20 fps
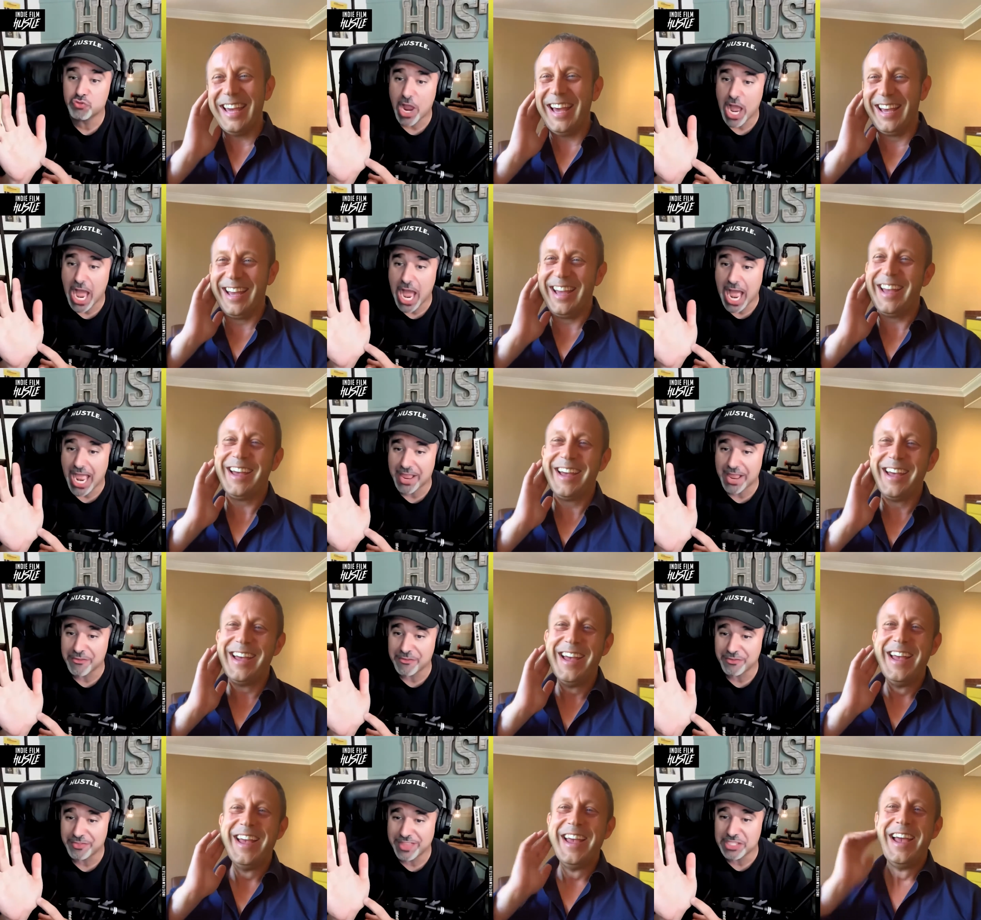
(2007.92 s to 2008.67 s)

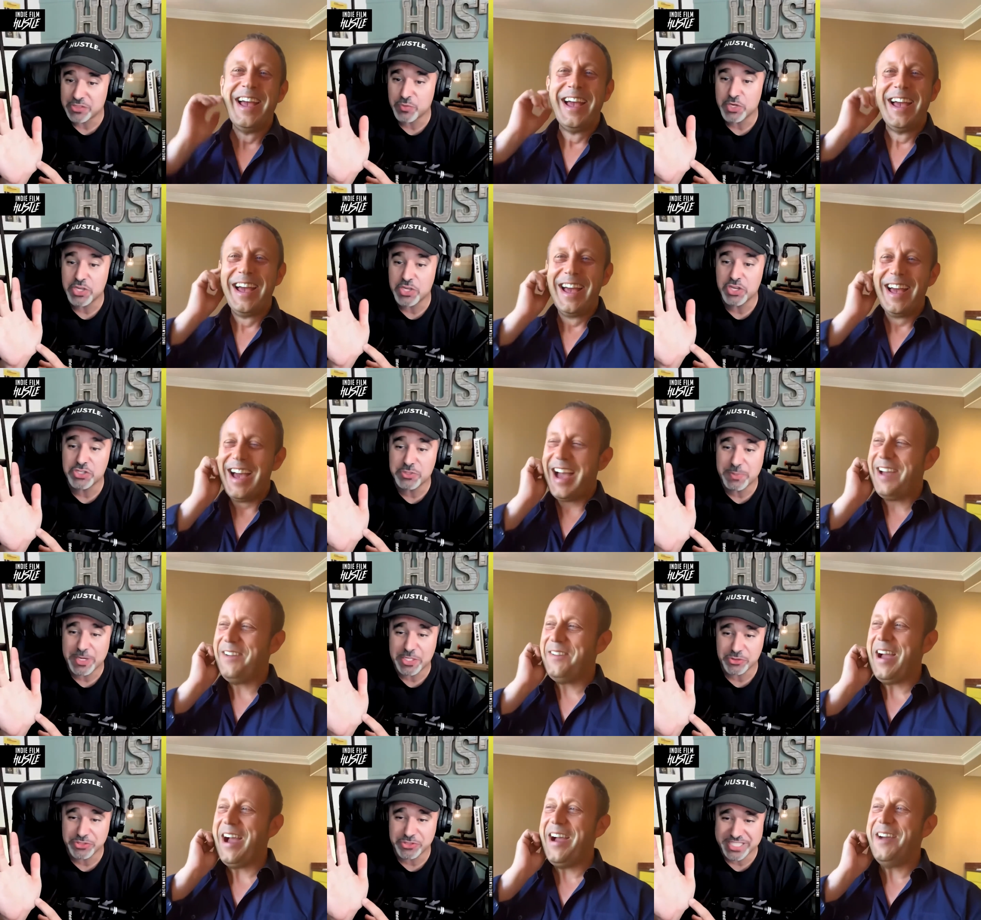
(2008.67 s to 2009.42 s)
Speaker 1: drive. That's one of your
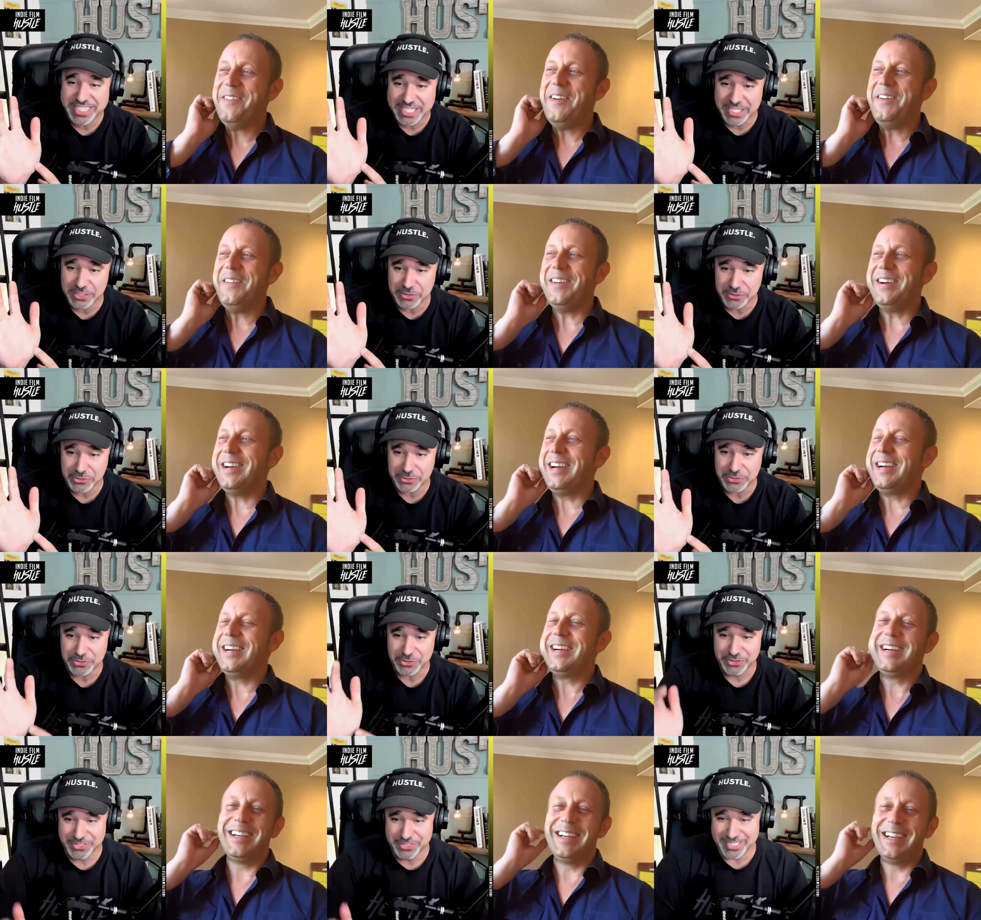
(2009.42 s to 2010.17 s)
special
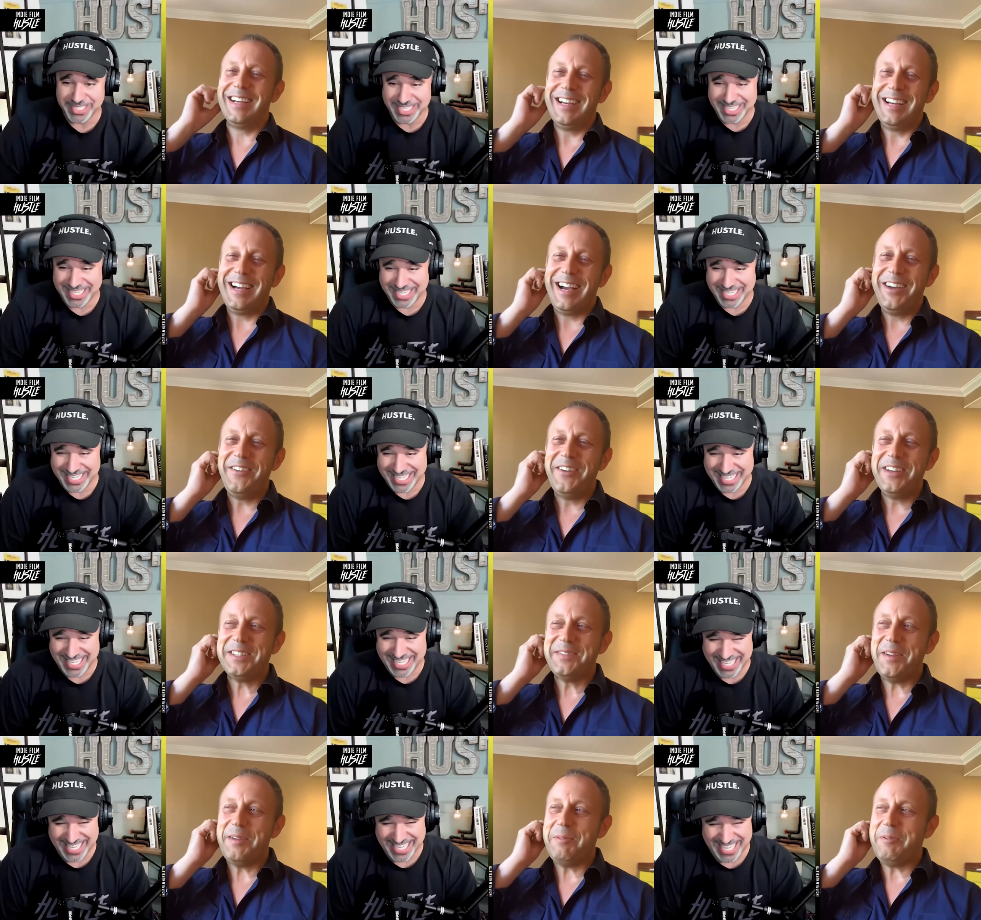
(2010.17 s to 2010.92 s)
skills.
Speaker 2: I
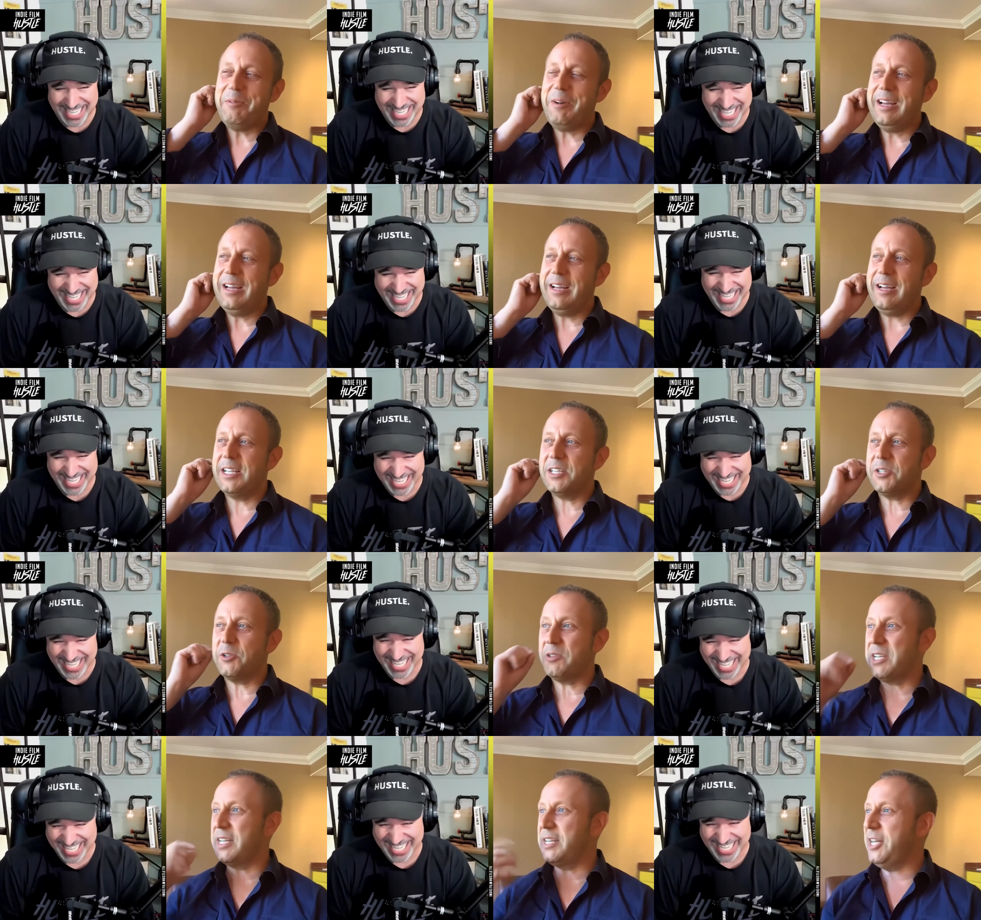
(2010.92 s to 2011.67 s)
always remember one guy
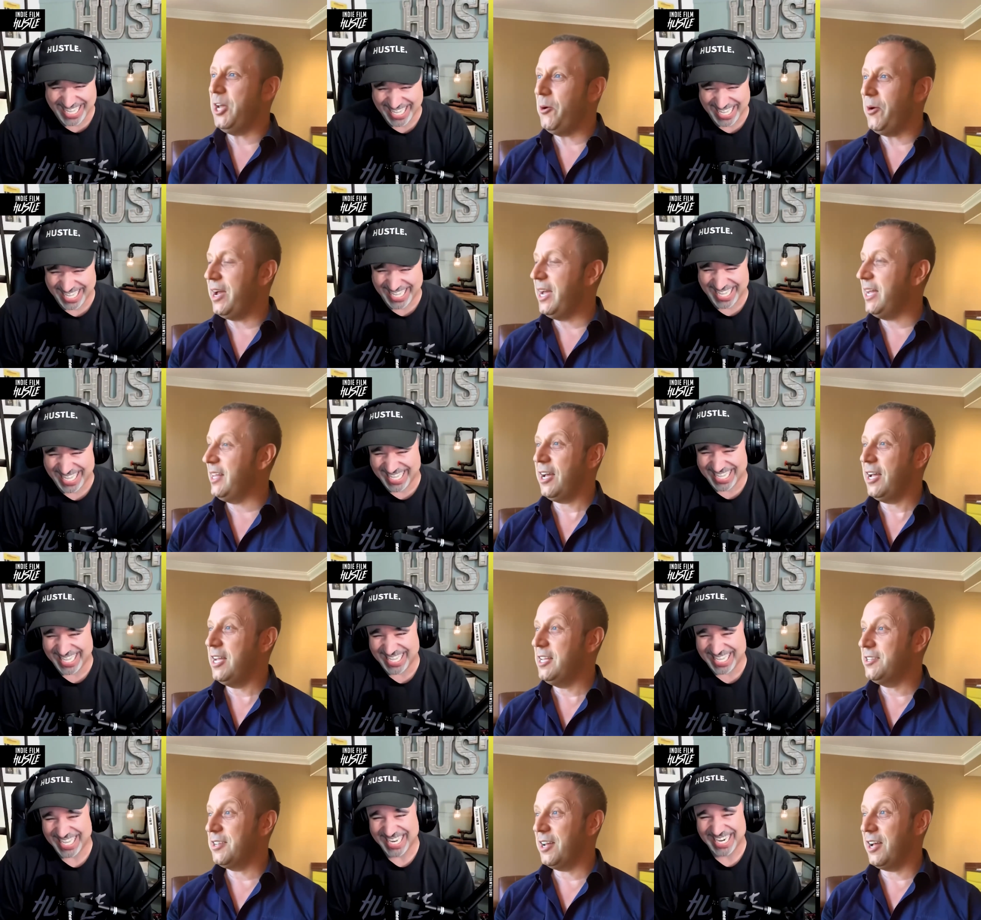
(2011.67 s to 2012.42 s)
sort of said, "No, I,
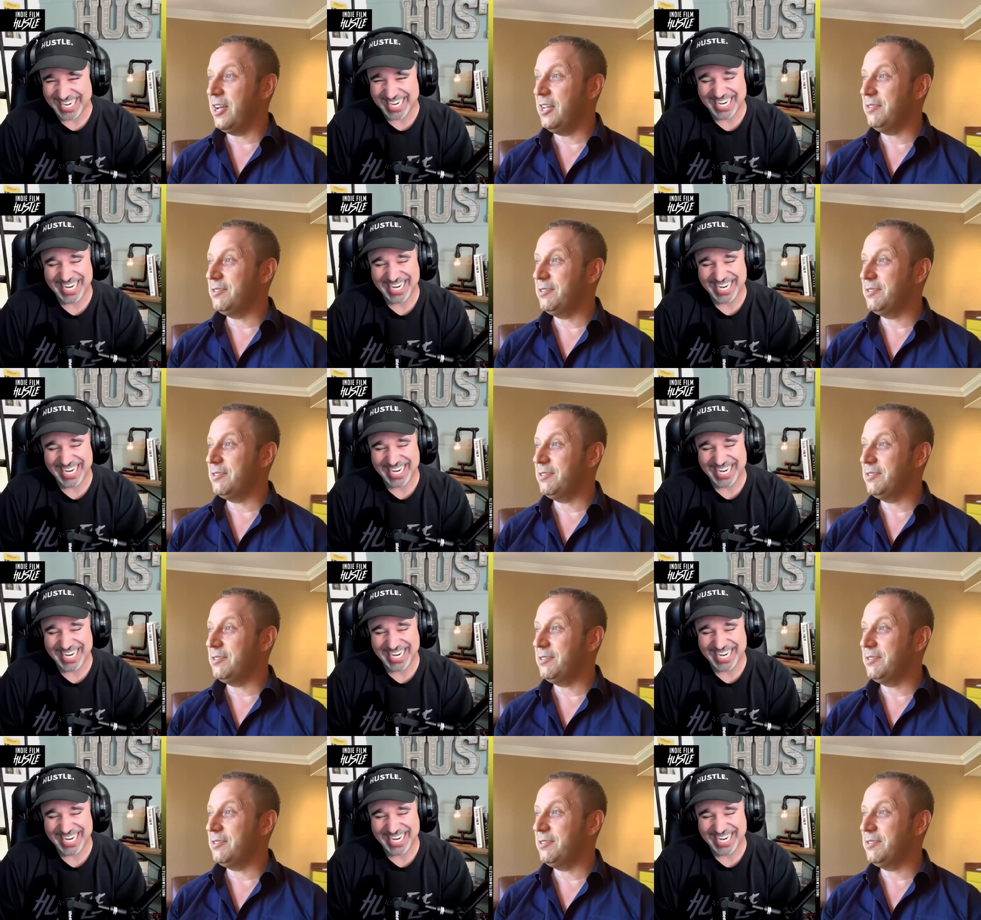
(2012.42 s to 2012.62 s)
I, I